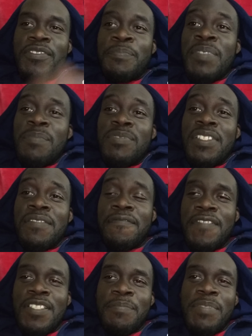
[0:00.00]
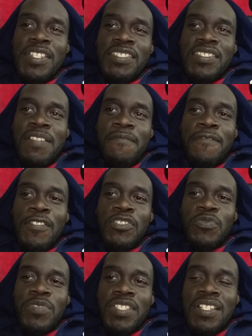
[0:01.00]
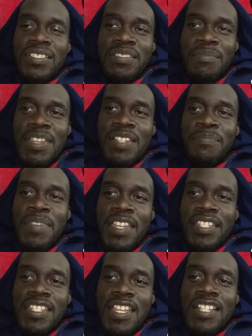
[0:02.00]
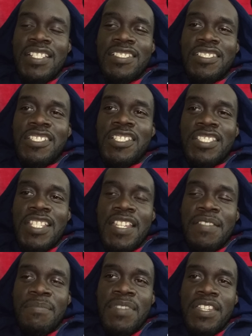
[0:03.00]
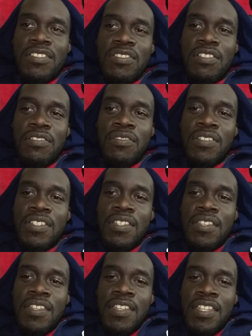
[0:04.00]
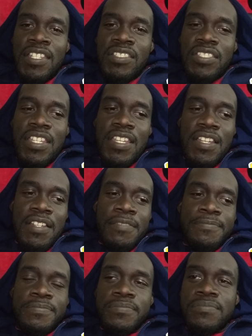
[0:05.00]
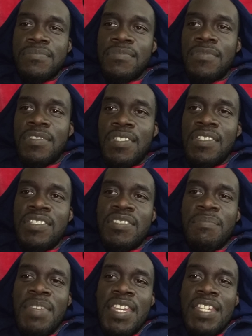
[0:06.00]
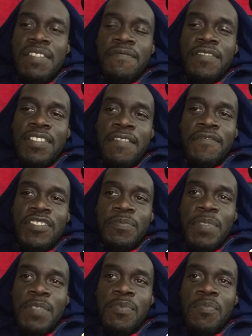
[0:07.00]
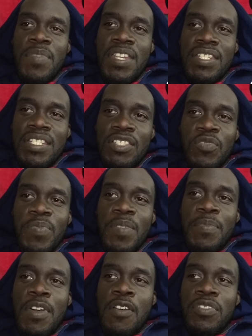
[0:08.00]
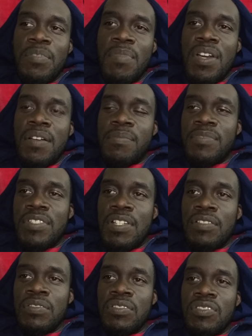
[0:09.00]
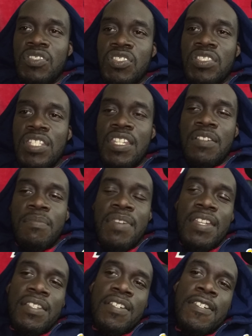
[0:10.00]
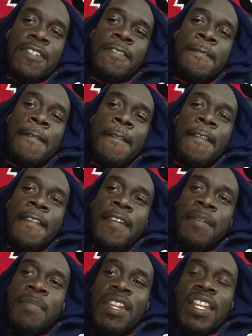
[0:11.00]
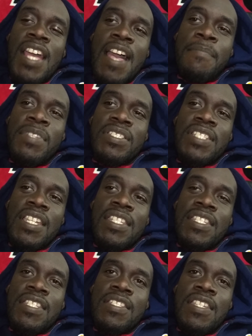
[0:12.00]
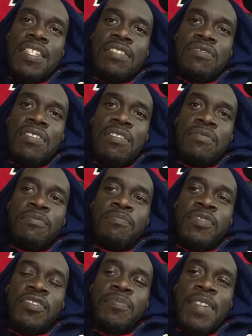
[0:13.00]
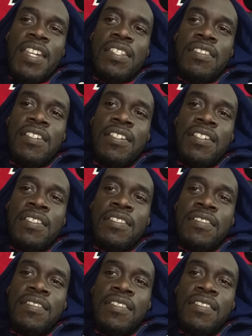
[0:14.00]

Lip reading: people of the Philippines come first when it comes to Manny Pacquiao, and that's a good thing, man. You know, he's a man of his people, man, and those people hold him up. You know, you just tell by the comments I get, and you know, just by the